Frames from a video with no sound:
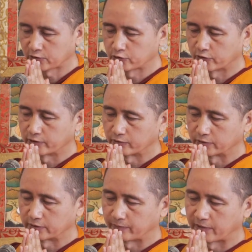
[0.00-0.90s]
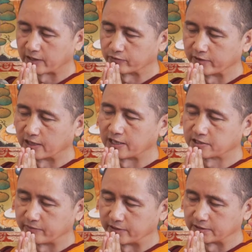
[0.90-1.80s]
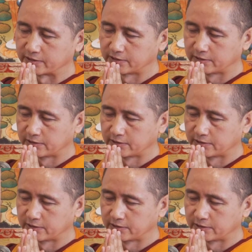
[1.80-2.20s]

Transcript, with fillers: training on the path to enlightenment,